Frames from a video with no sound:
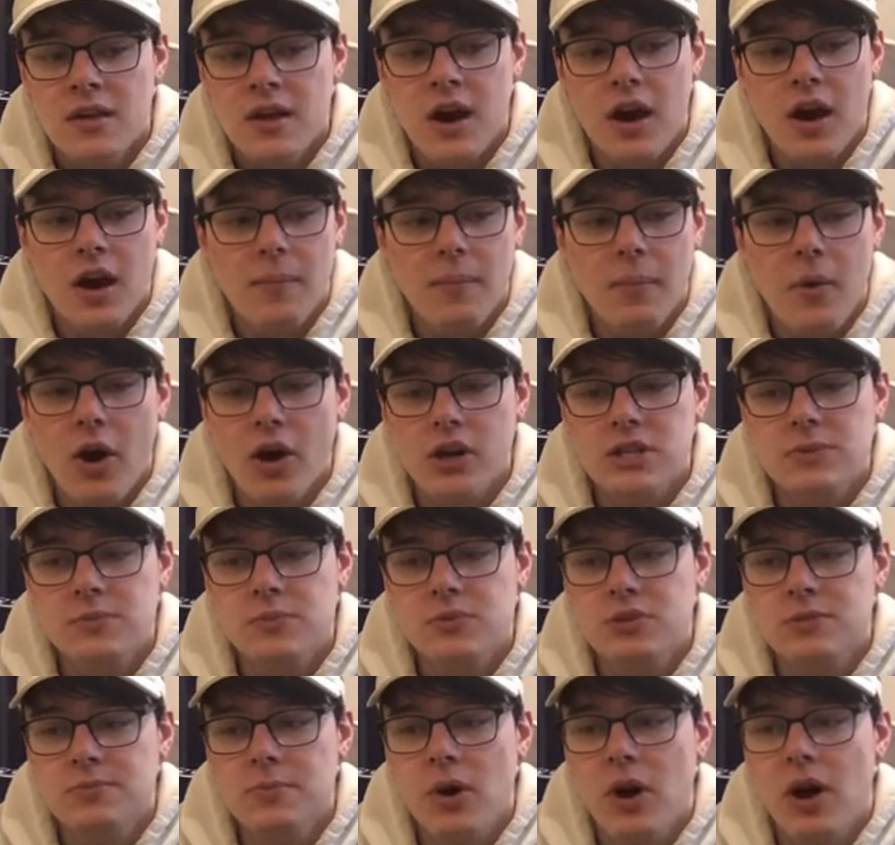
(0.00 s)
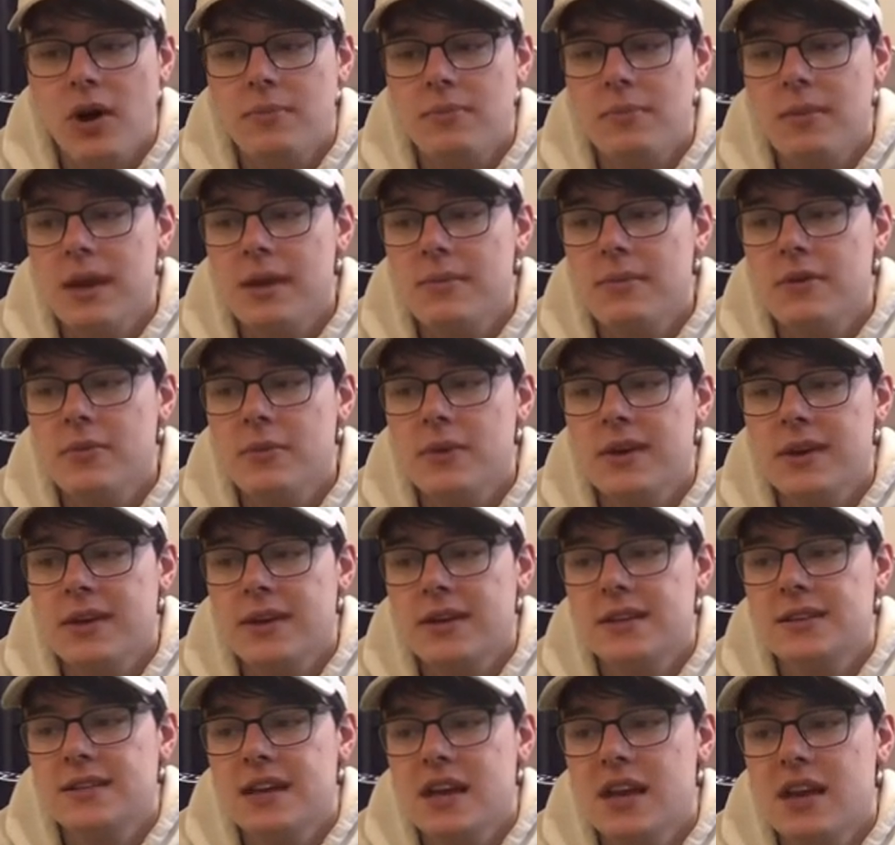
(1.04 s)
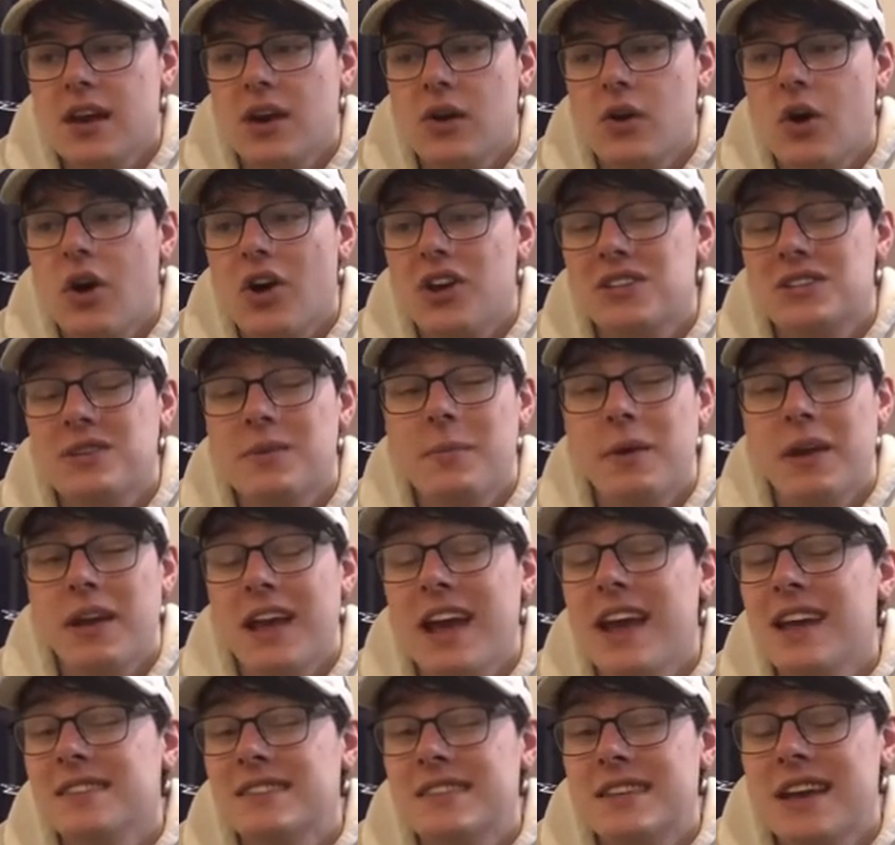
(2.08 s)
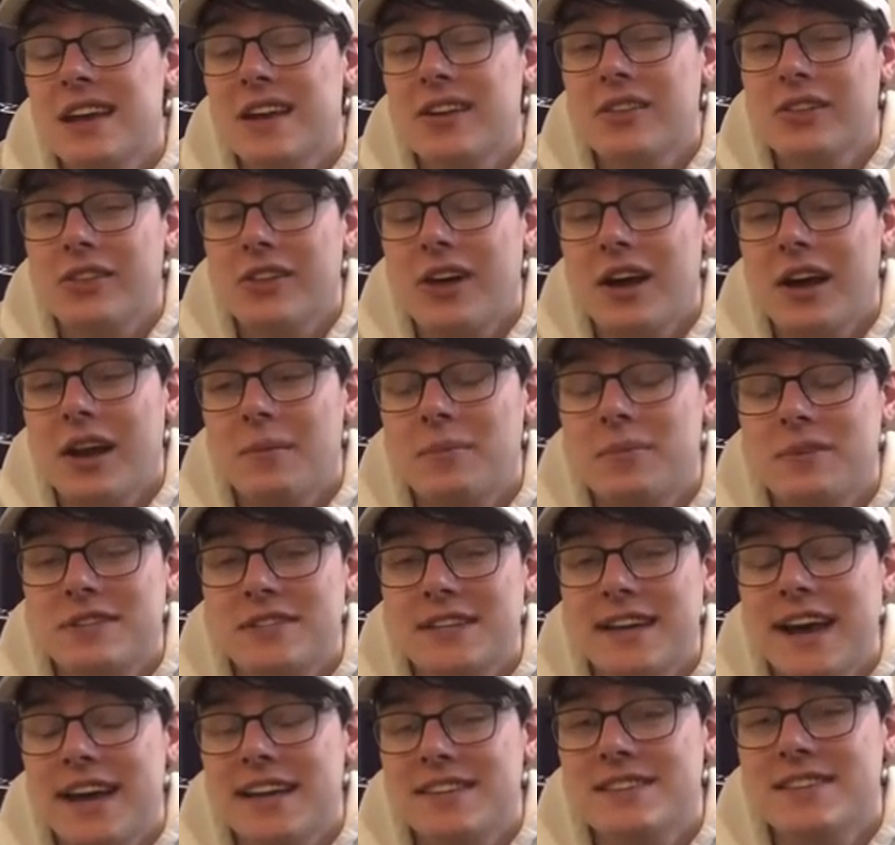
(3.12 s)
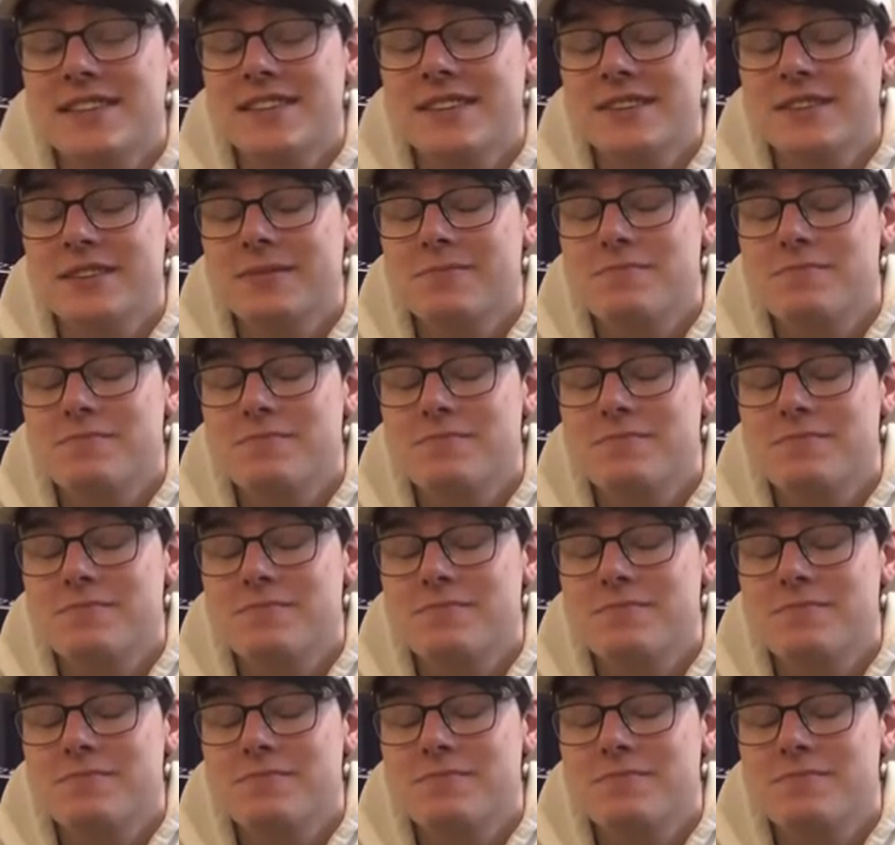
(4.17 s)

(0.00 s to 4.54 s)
a possible spot. Maybe we could take out Austin Pagansky out of the lineup because he hasn't